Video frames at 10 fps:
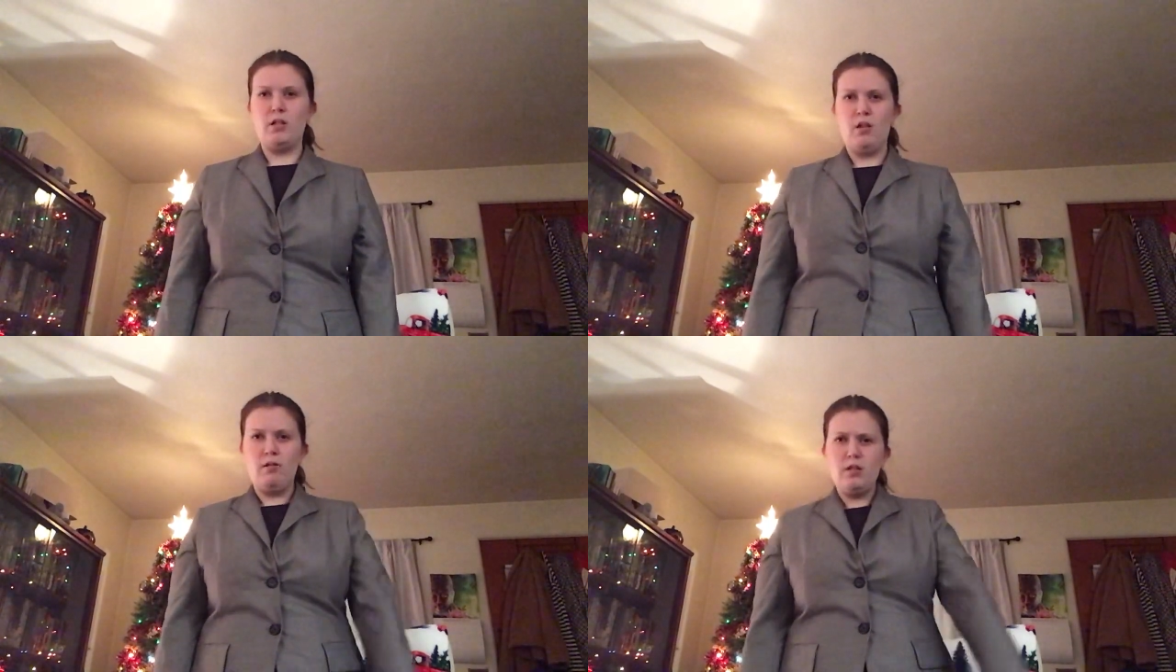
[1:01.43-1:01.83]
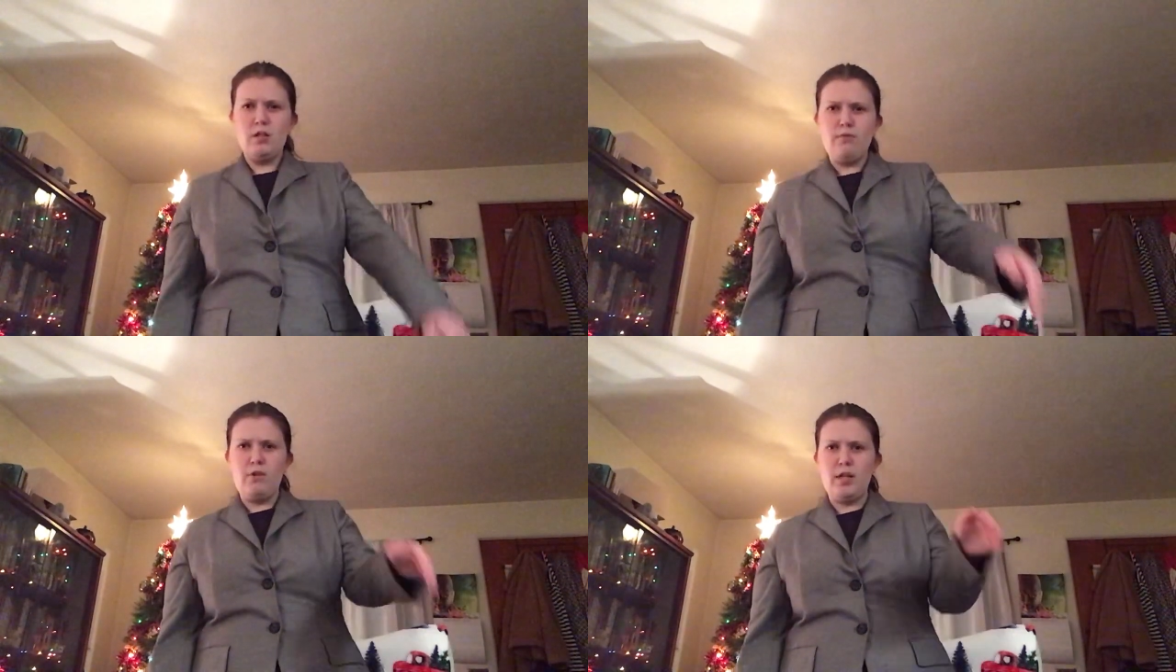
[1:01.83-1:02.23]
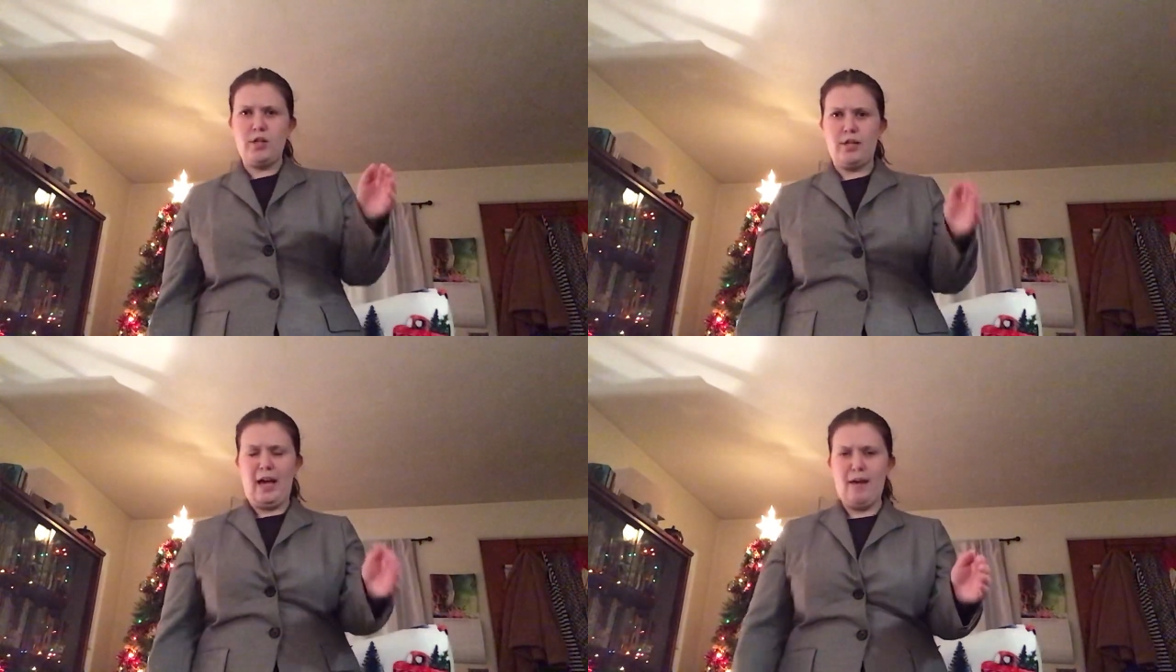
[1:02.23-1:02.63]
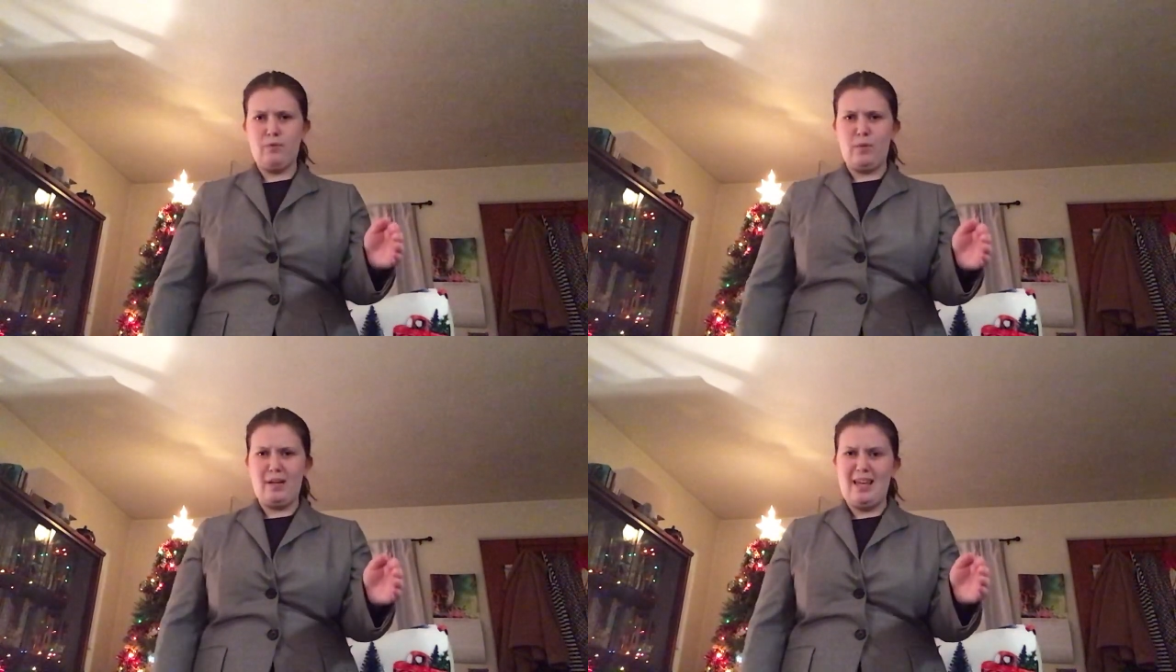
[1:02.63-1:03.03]
Notice the 4-year gap
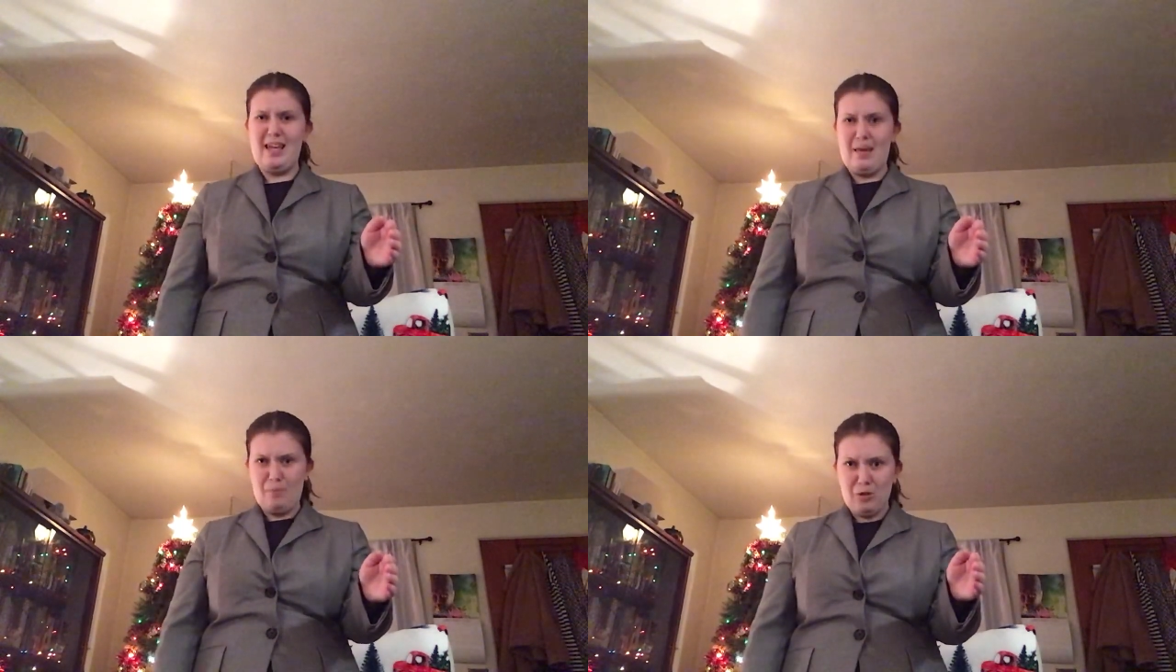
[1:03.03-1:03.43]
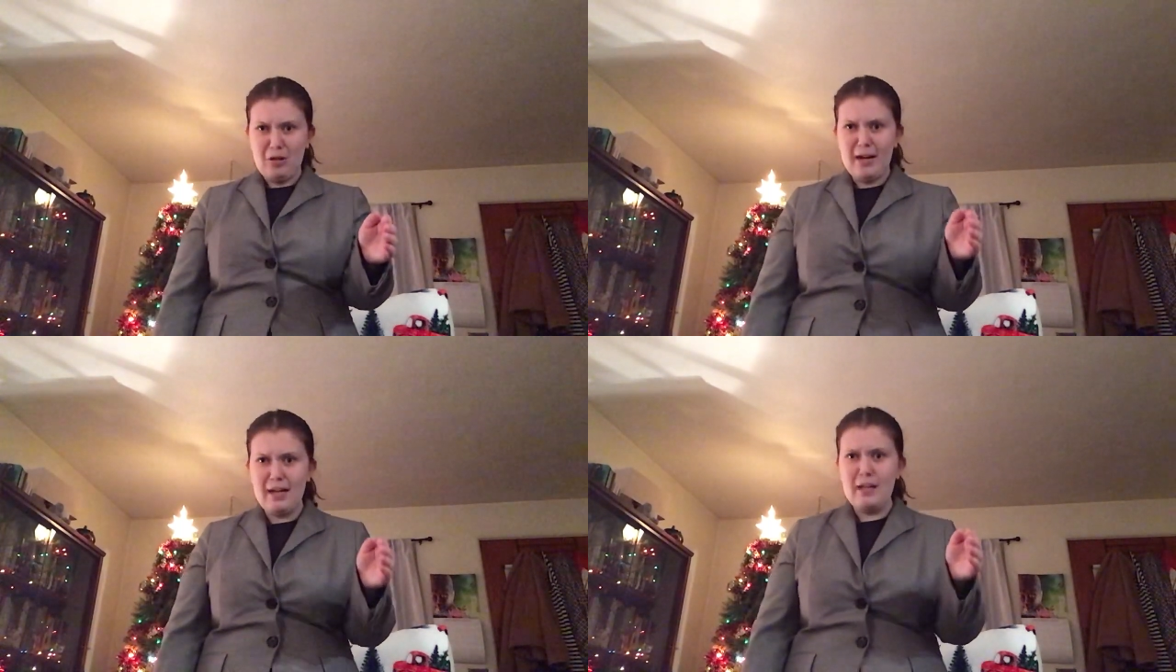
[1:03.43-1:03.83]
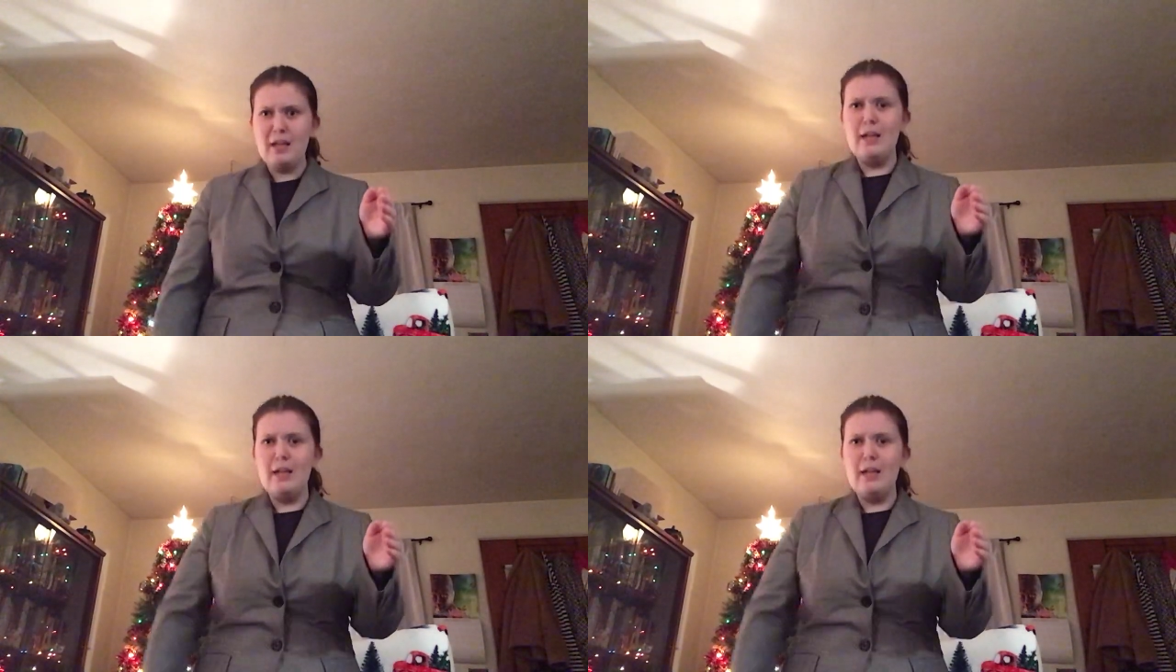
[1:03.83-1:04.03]
from when he immigrated